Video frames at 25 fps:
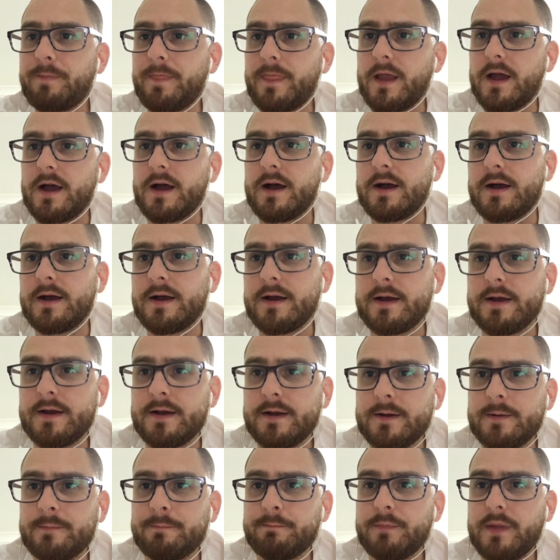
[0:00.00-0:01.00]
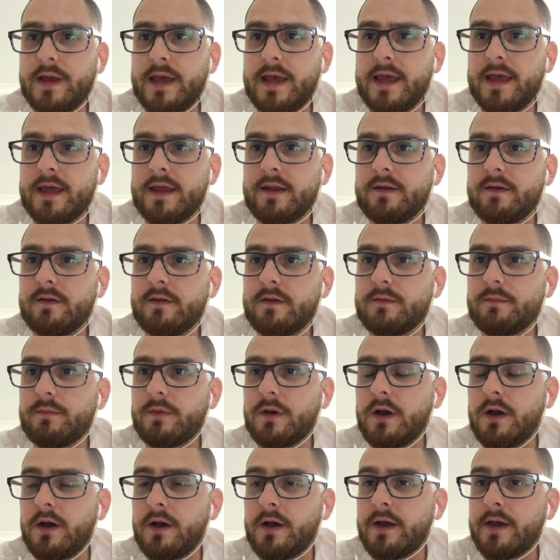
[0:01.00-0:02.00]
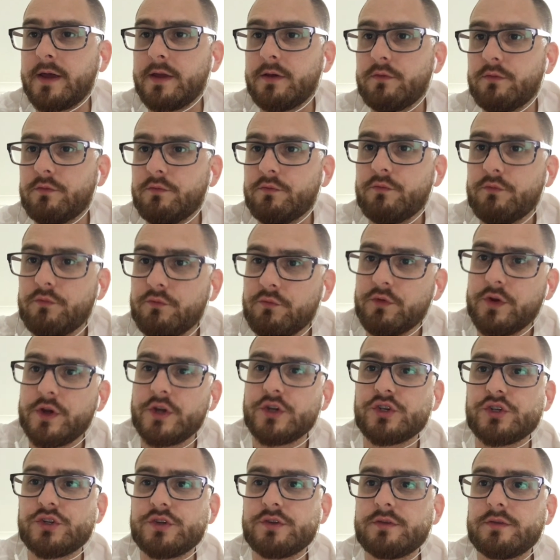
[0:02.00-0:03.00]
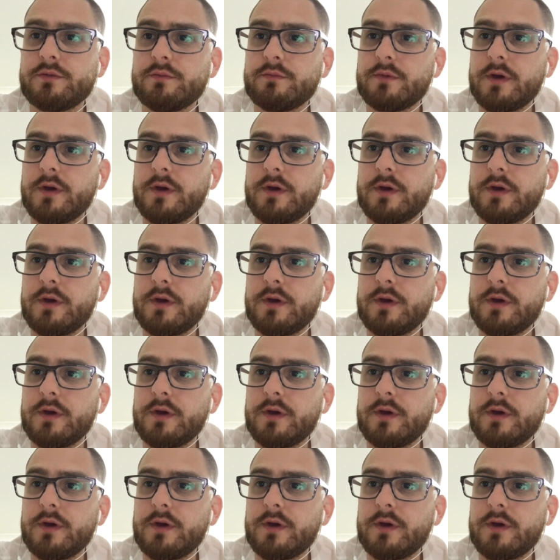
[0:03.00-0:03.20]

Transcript: and I reached